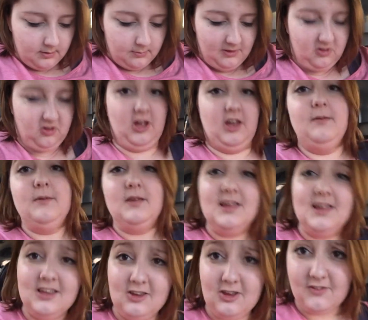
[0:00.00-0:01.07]
Michigan.
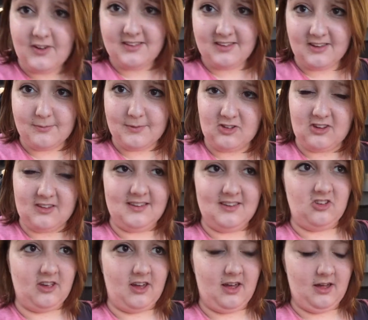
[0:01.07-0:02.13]
University of Michigan
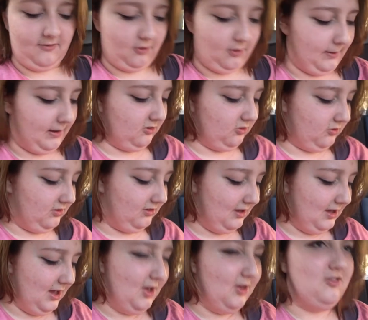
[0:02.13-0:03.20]
t-shirt. I've got my
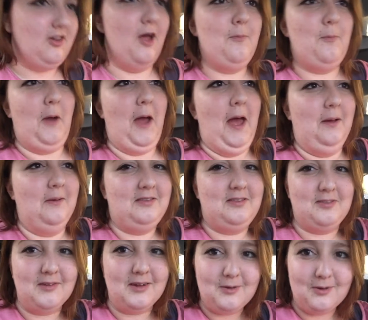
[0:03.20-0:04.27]
Joe Brown's
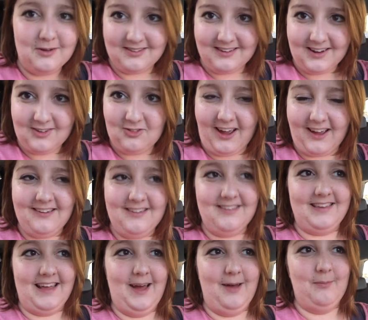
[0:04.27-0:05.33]
3/4 inch
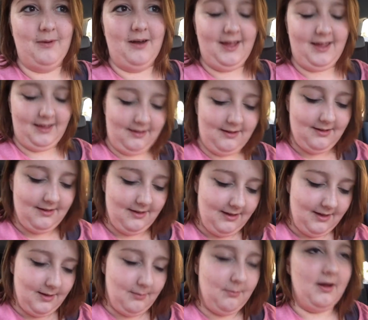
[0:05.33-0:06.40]
trackers and my
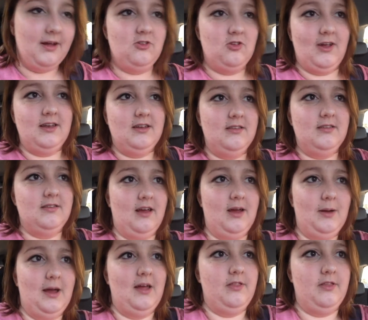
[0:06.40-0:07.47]
trainers that I
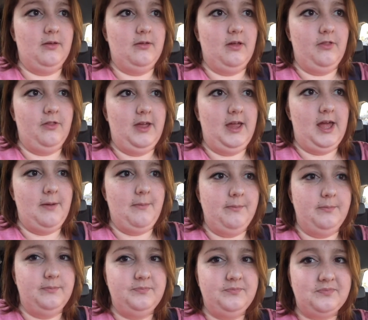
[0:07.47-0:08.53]
wear
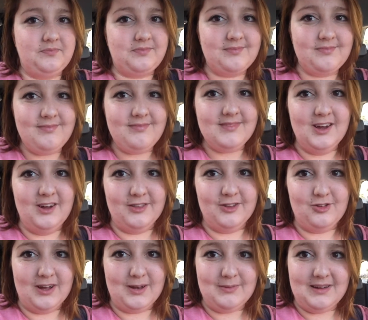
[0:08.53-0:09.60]
on the
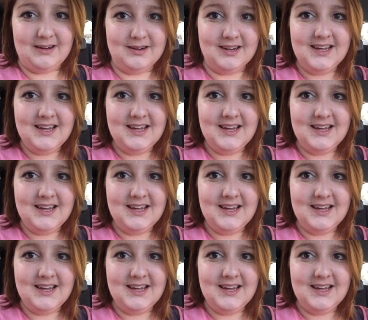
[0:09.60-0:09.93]
treadmill.